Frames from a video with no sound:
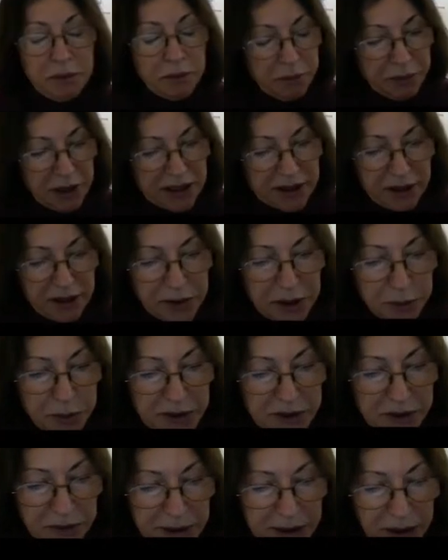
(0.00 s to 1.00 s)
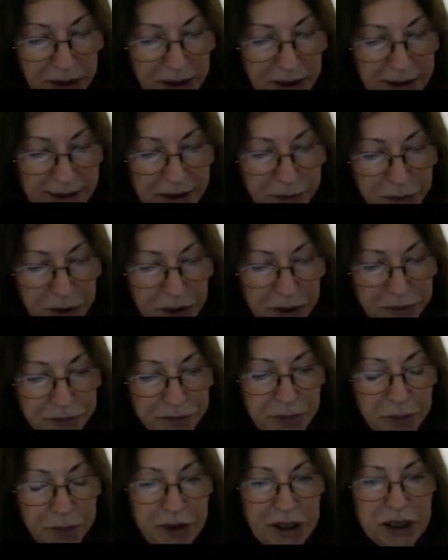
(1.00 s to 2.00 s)
By the way, let me
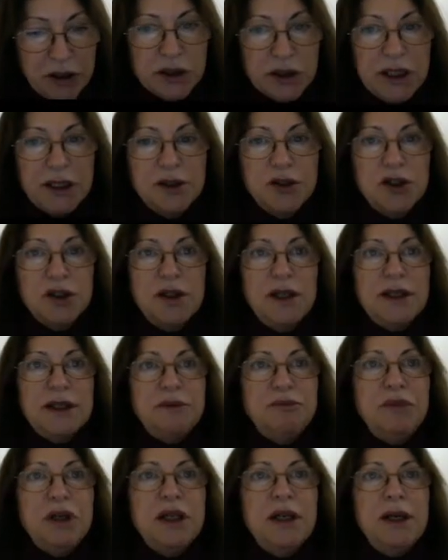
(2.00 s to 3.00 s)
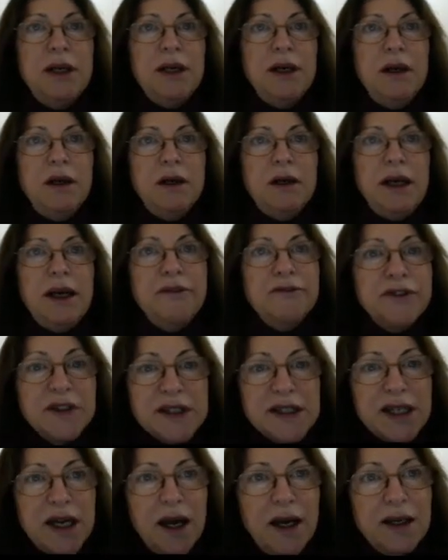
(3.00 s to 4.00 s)
pay your attention. Let me
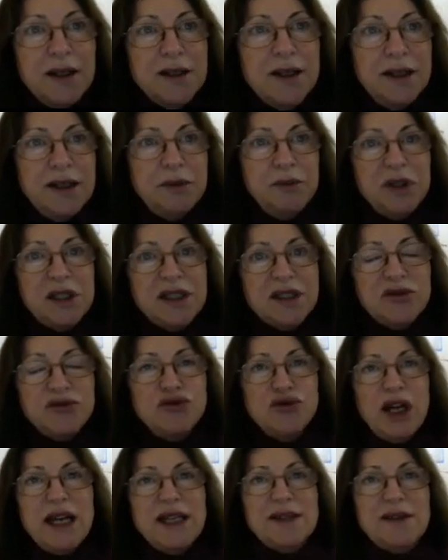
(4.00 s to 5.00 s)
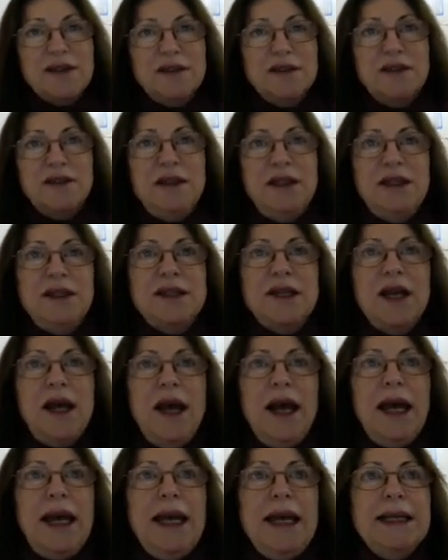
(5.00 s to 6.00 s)
emphasize. Let me stress this
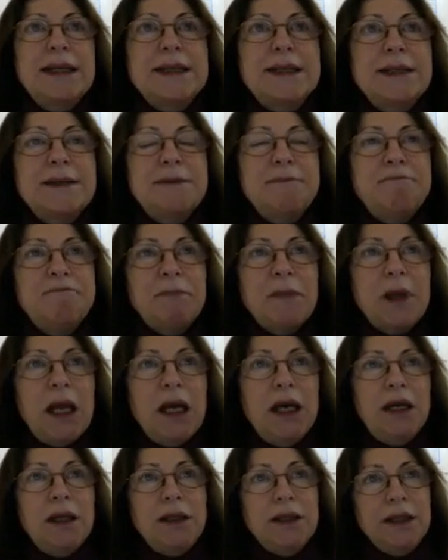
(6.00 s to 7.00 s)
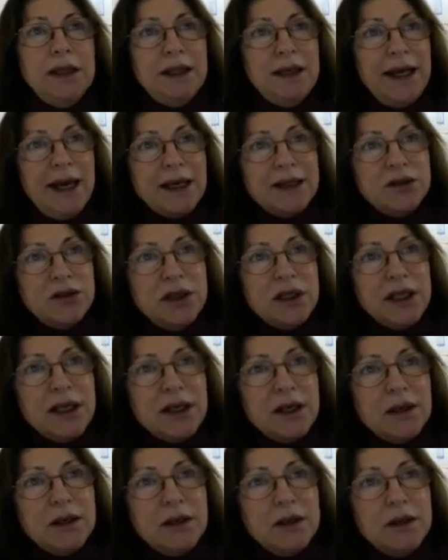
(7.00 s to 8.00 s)
as electric
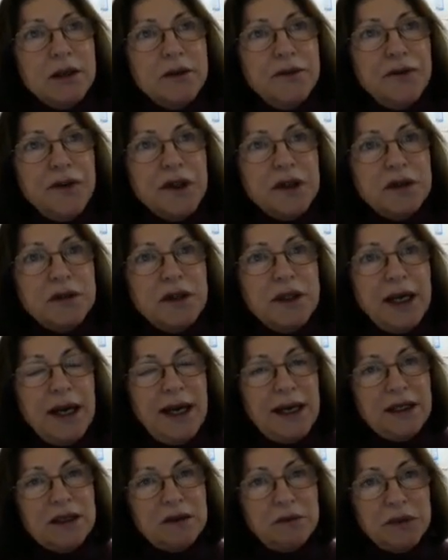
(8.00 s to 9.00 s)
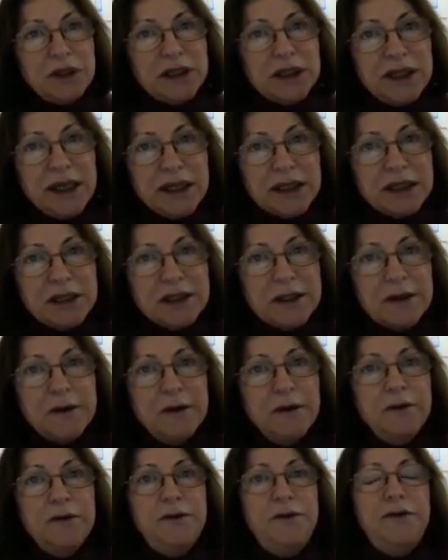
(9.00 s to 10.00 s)
field and magnetic
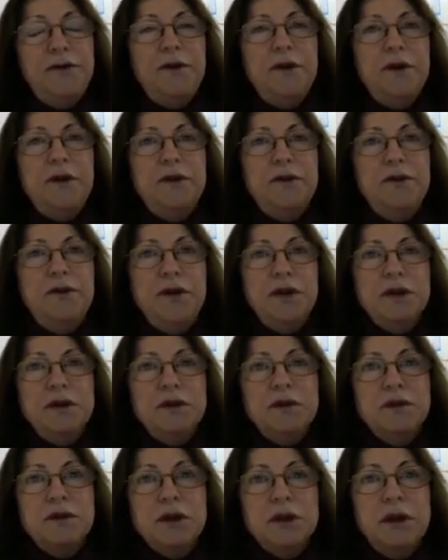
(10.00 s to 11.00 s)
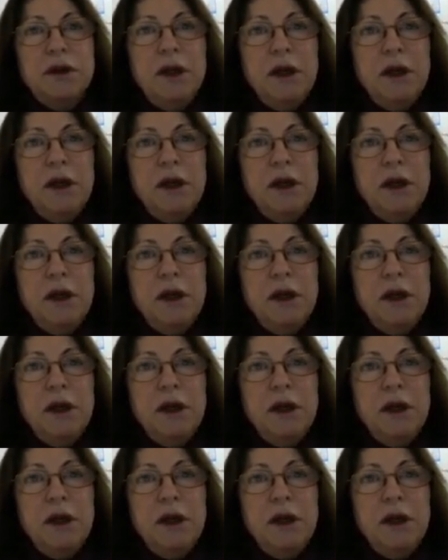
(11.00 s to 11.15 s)
field.